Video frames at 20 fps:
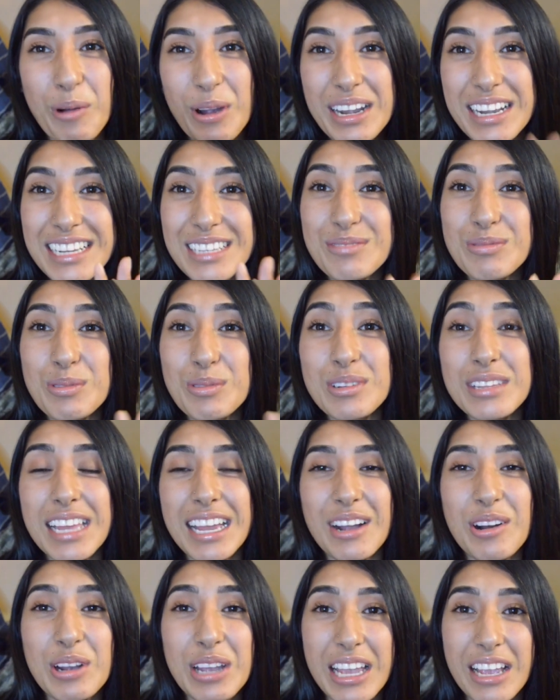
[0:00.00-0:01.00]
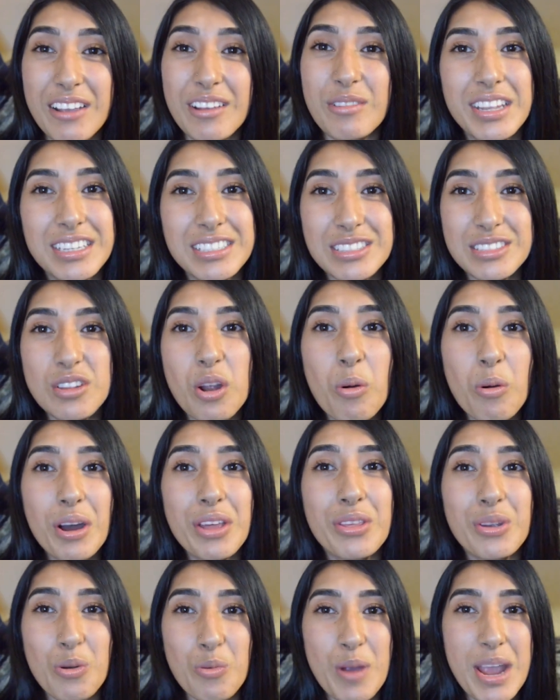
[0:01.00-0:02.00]
Point is, we were like, okay, there's no
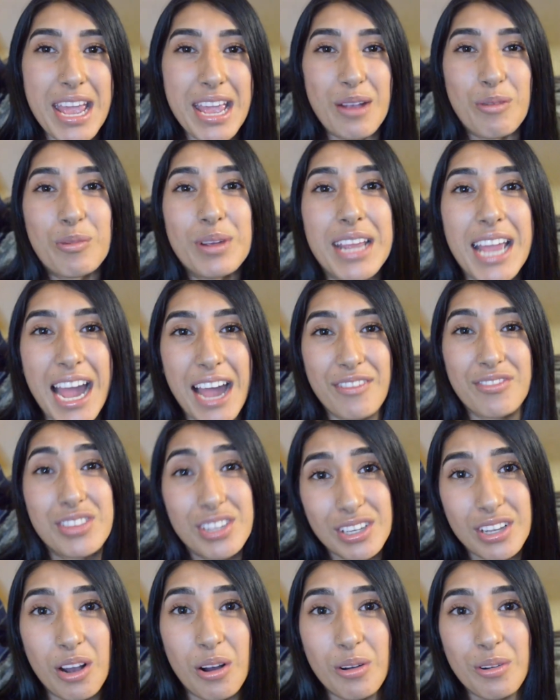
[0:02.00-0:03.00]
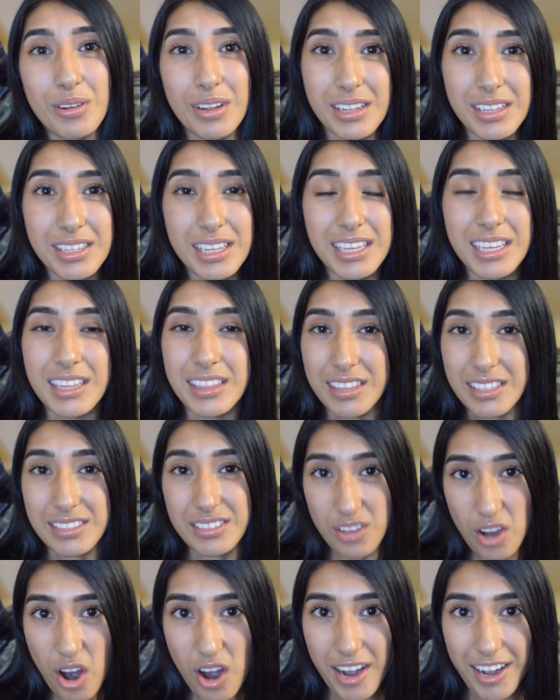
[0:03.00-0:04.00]
other way. We have to go in
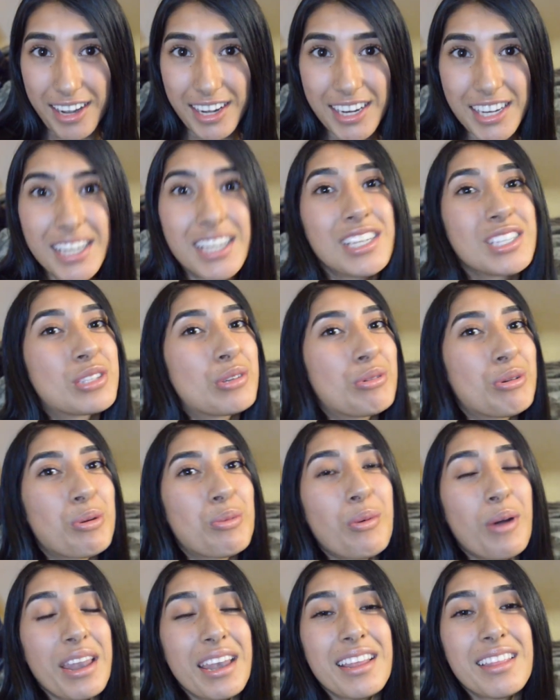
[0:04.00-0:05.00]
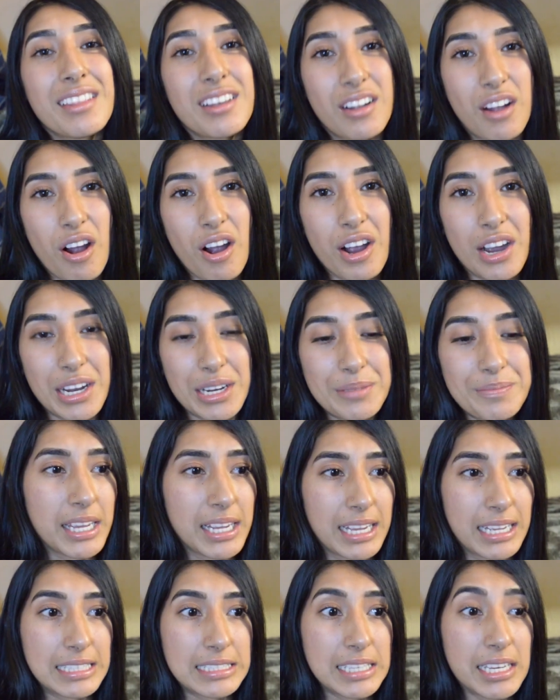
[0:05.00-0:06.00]
this car. So we went in the car.
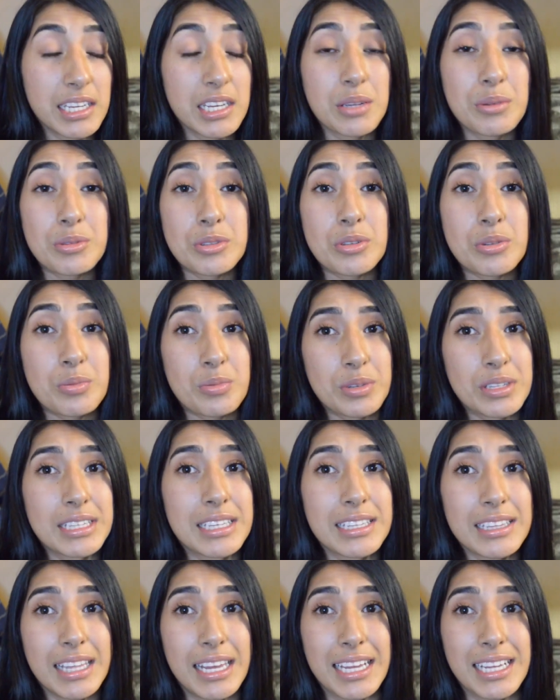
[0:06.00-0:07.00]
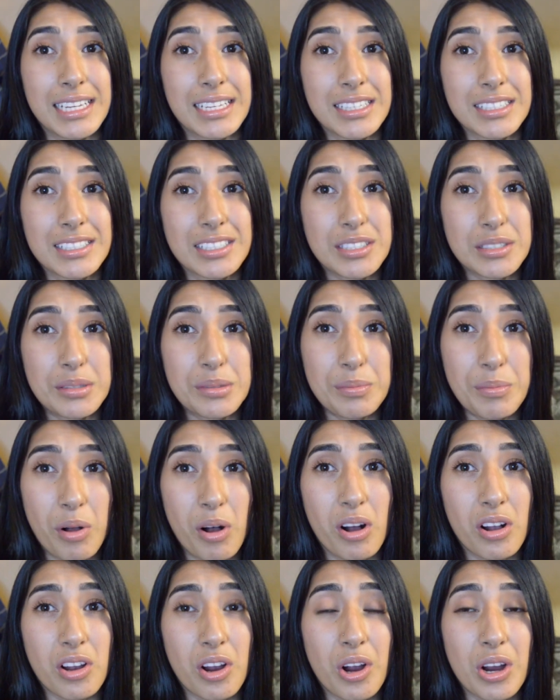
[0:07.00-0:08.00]
Like I said, it was a really like
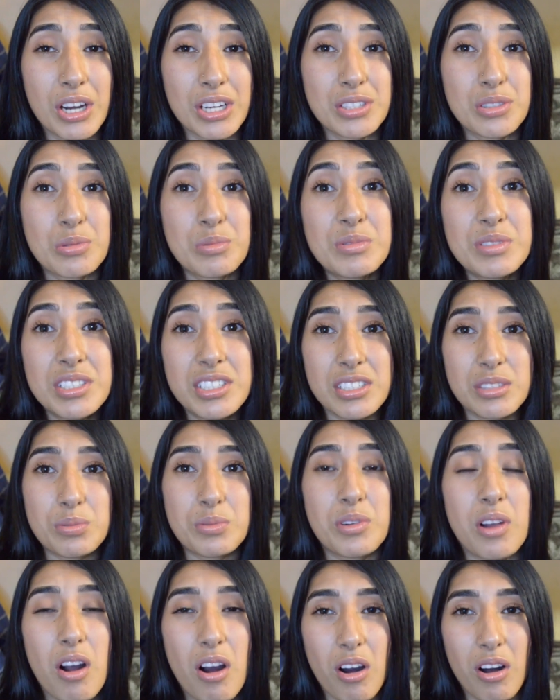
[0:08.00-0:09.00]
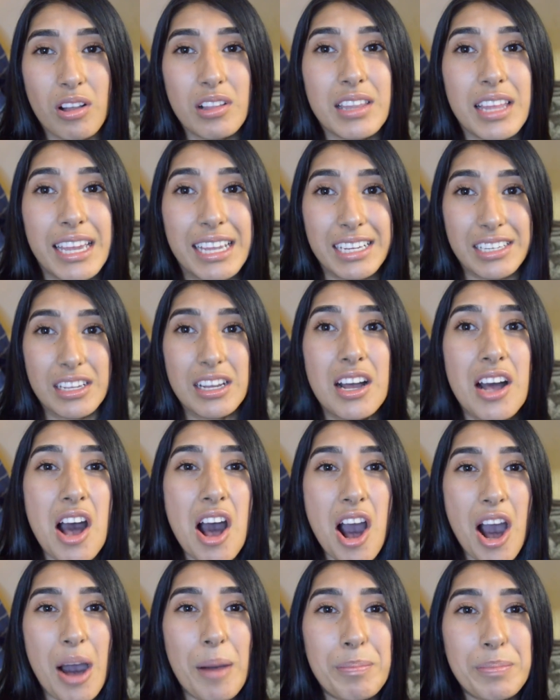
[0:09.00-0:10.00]
small car, so we just were all like
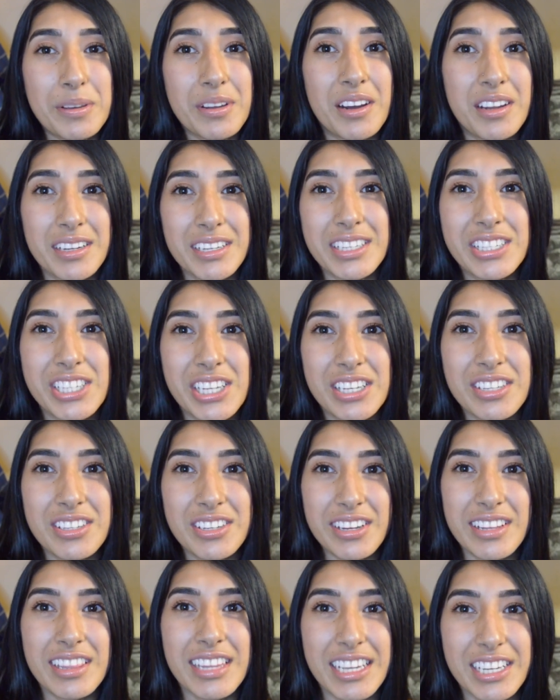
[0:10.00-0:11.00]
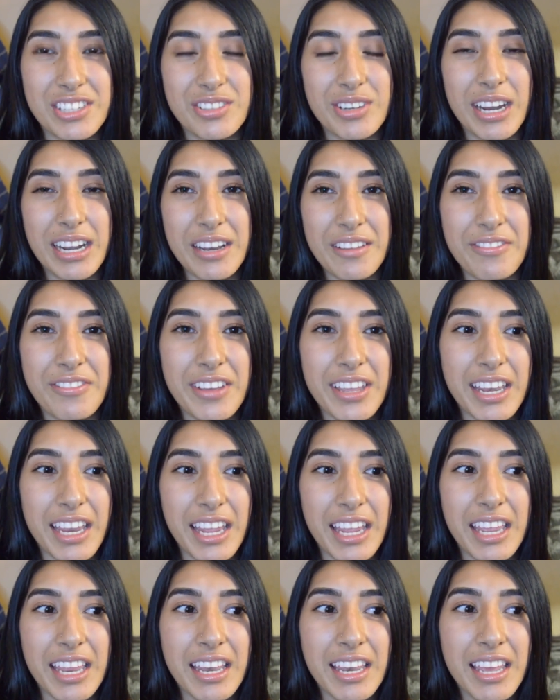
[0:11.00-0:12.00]
hopping on each other and like trying to fit
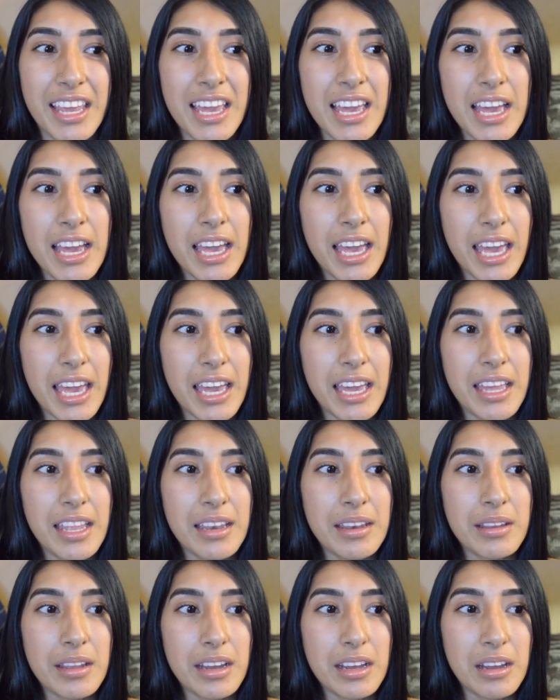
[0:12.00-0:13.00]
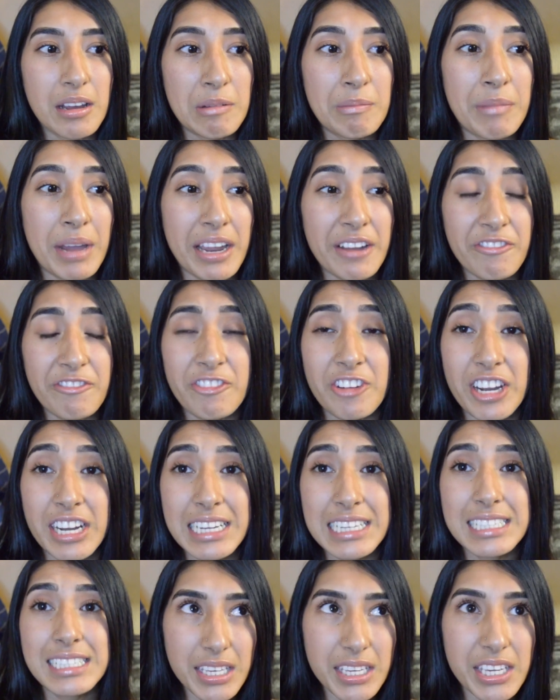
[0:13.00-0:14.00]
in. And my
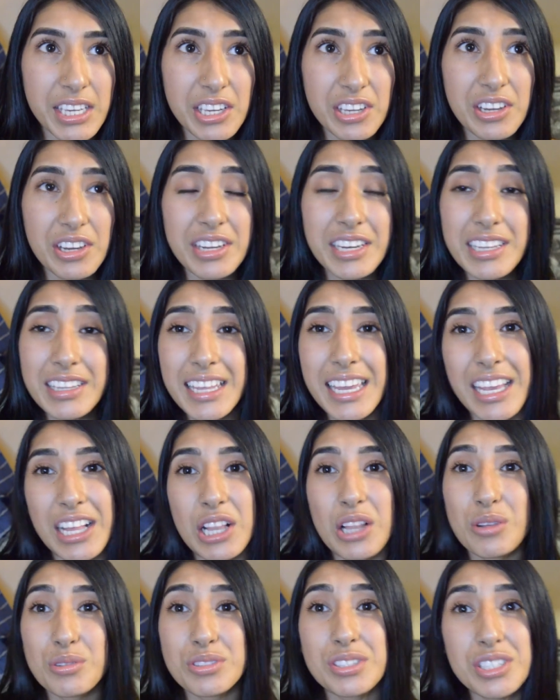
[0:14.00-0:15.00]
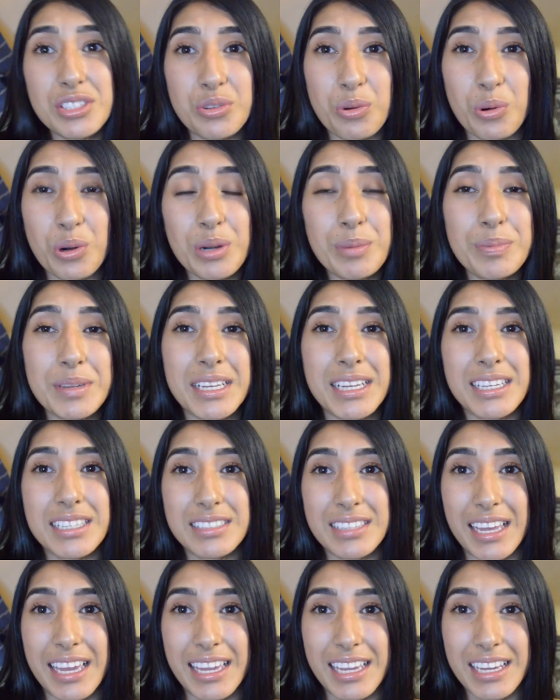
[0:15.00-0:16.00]
friend, he couldn't like close the door
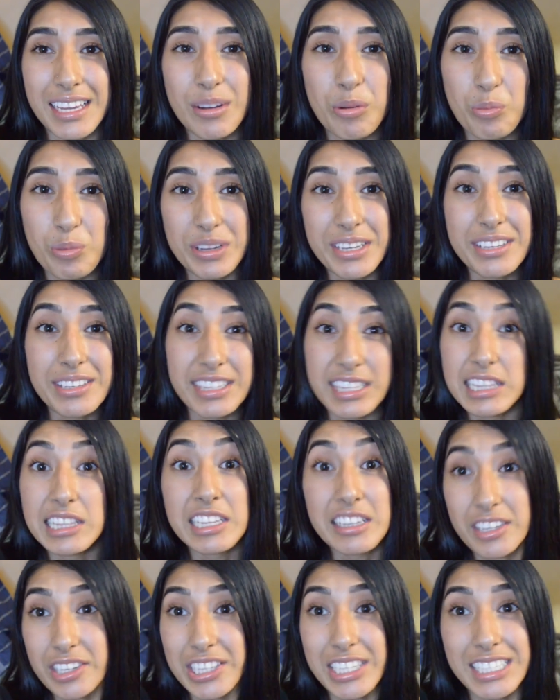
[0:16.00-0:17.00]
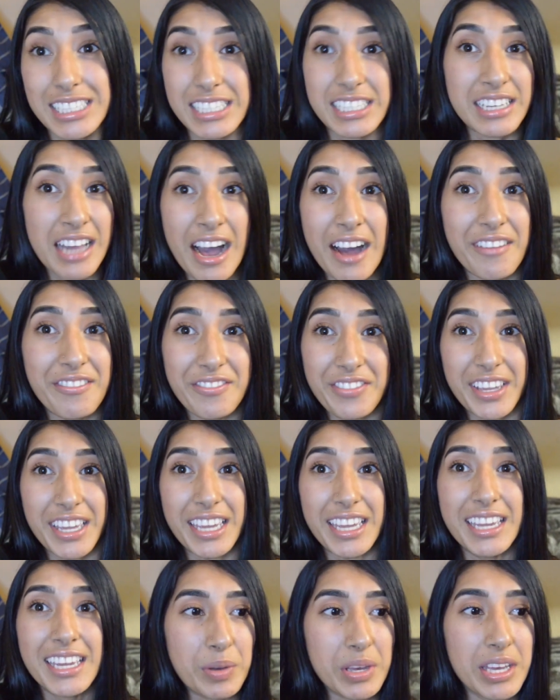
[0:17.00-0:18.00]
because like we literally did not
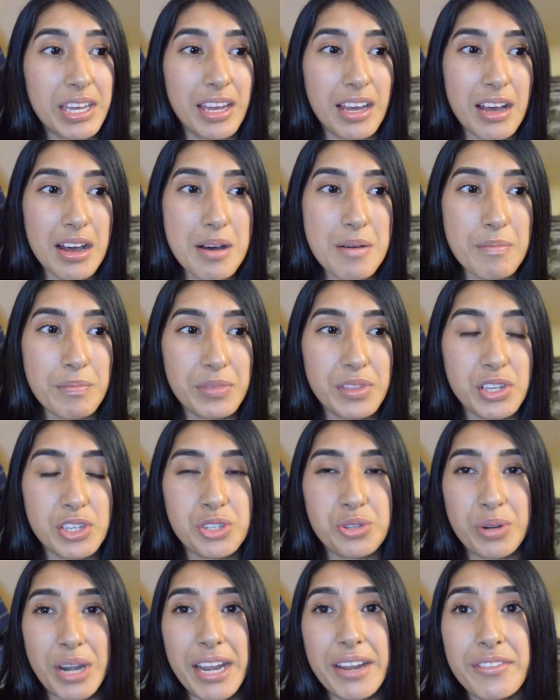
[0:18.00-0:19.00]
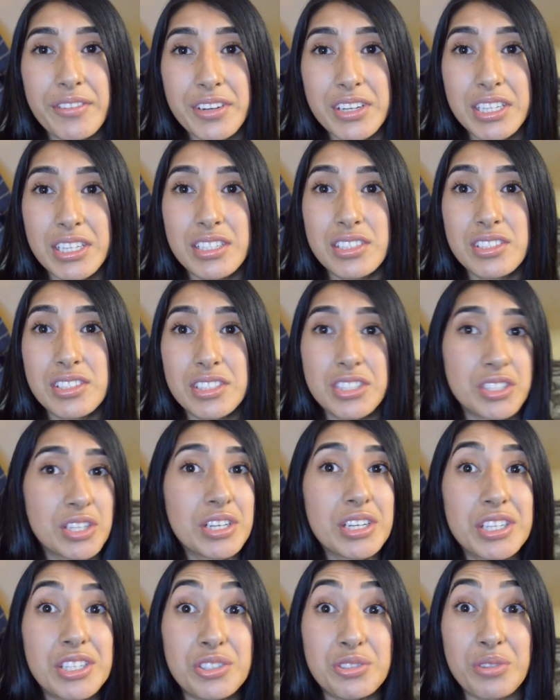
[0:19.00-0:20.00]
fit. But the driver, he just
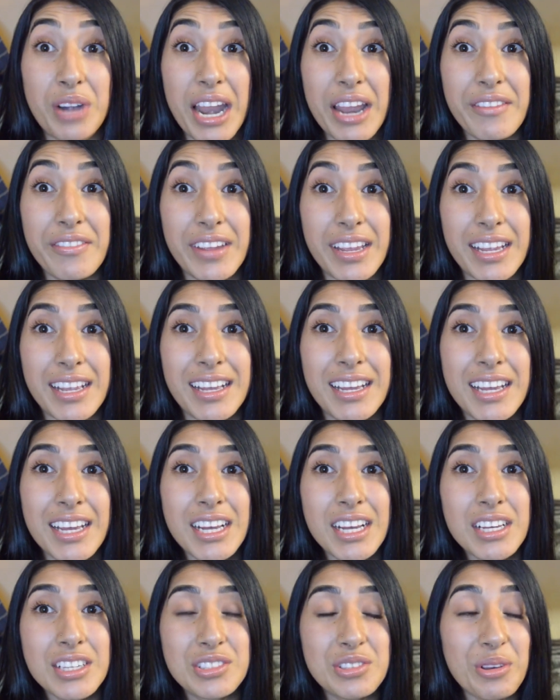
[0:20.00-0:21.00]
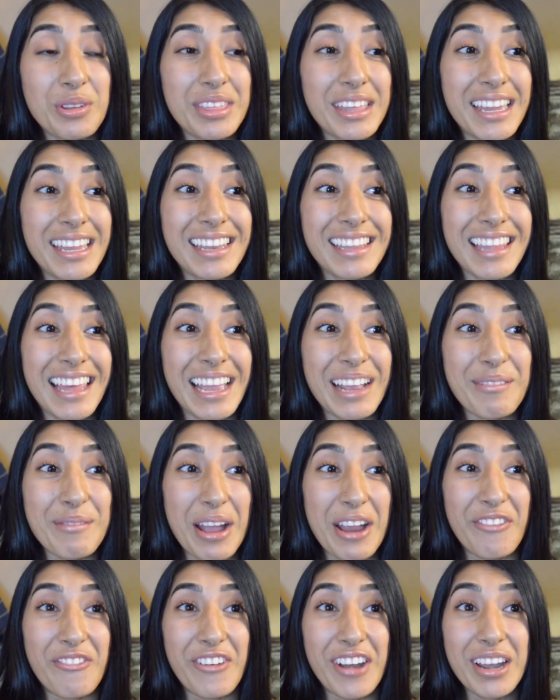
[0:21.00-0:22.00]
started driving. So then like
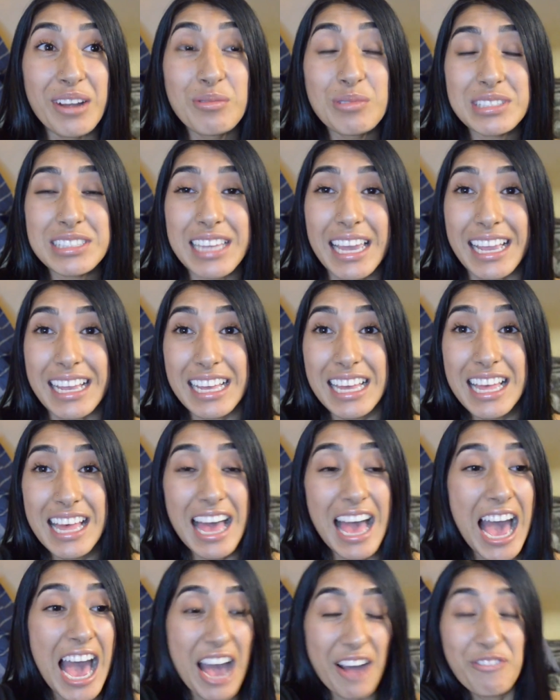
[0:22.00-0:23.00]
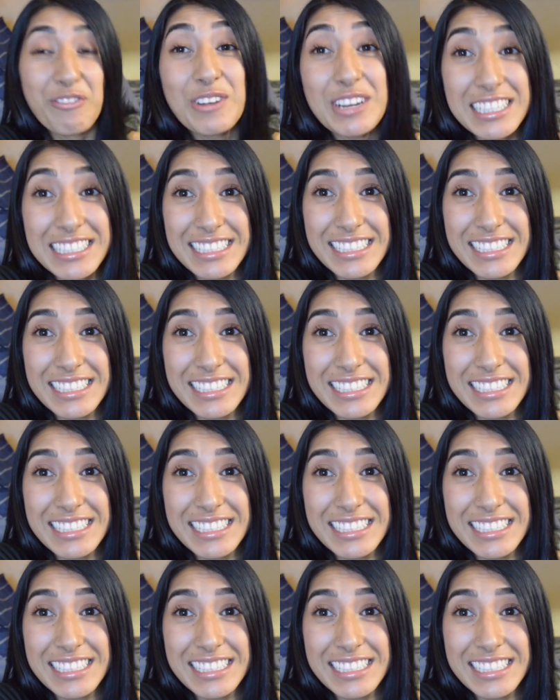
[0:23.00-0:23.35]
my friend was like halfway